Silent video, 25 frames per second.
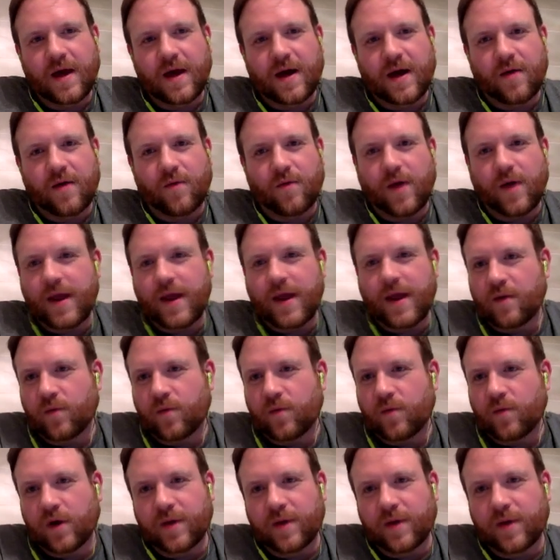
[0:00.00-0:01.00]
right in.
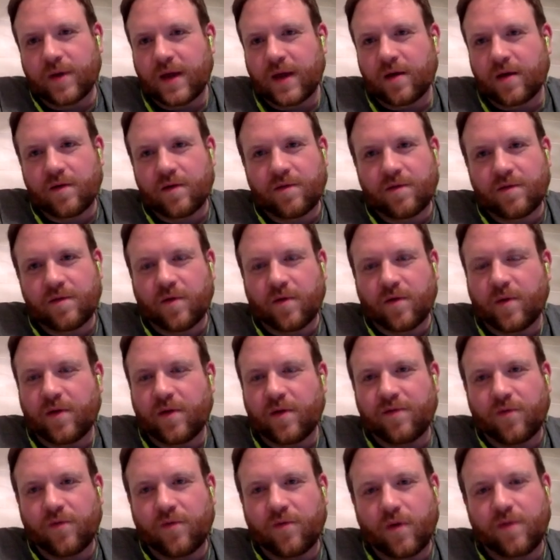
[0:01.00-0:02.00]
We're going to be here for
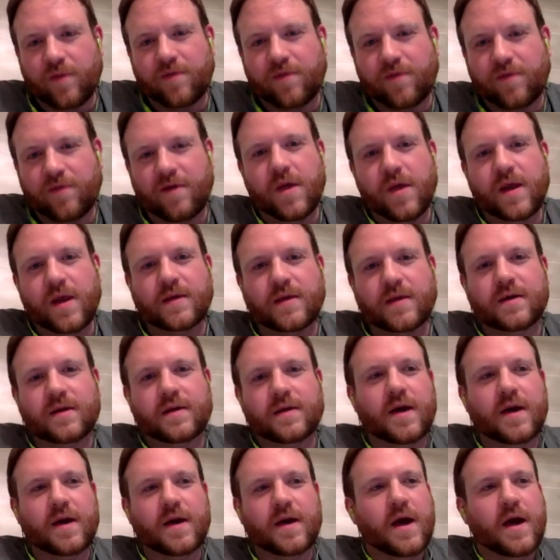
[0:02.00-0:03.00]
about 45
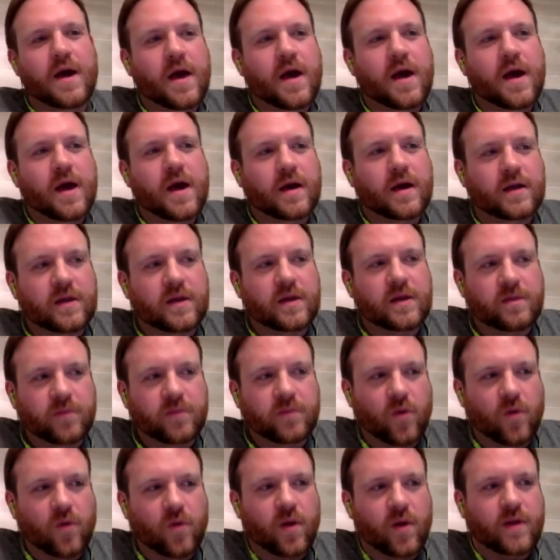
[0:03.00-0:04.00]
minutes
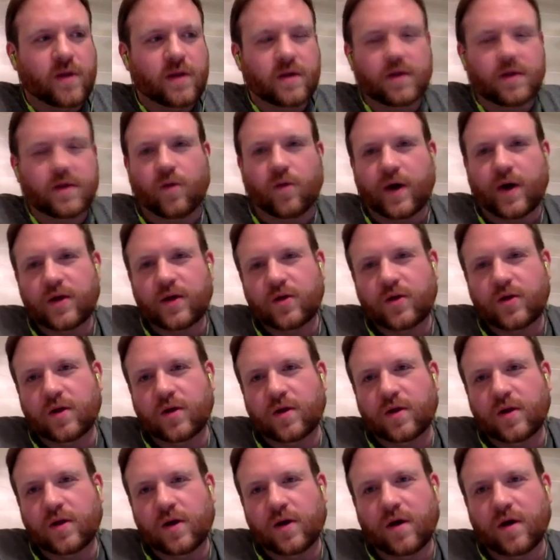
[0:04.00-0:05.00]
exploring this
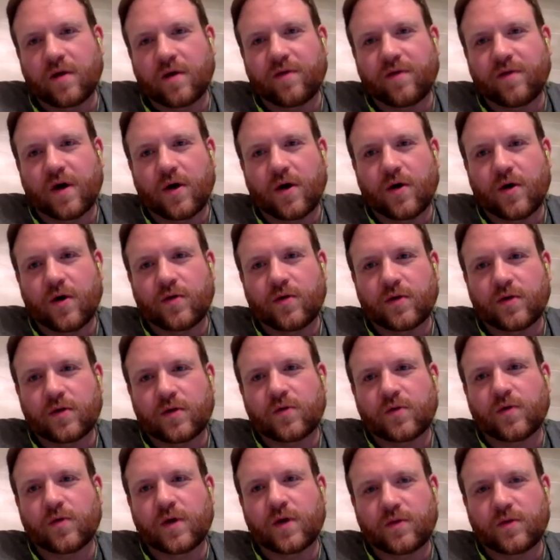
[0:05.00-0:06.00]
question of how the
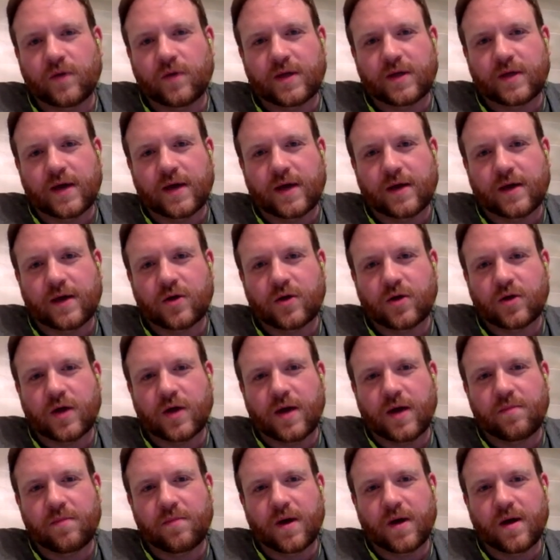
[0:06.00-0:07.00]
stories we tell
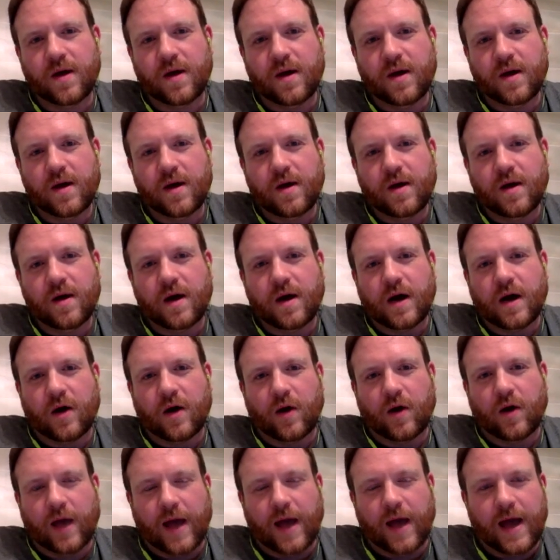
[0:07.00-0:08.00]
shape our
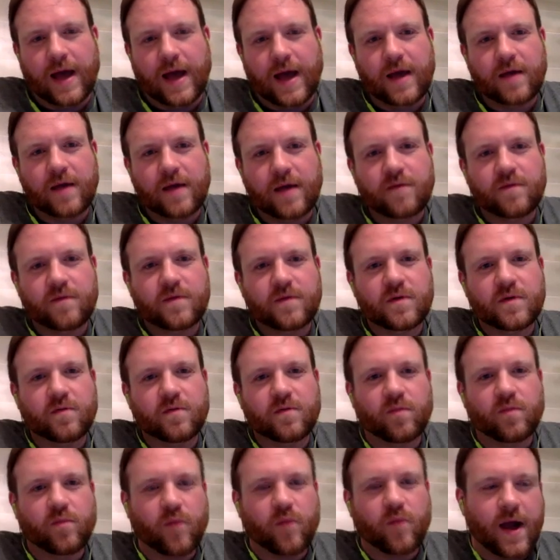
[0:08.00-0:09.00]
lives.
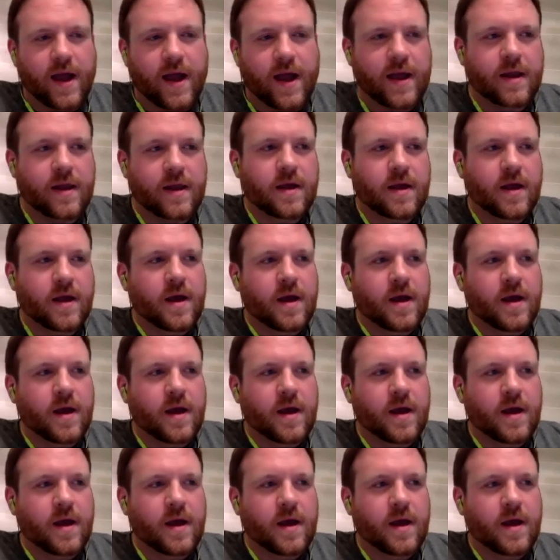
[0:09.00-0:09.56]
Brian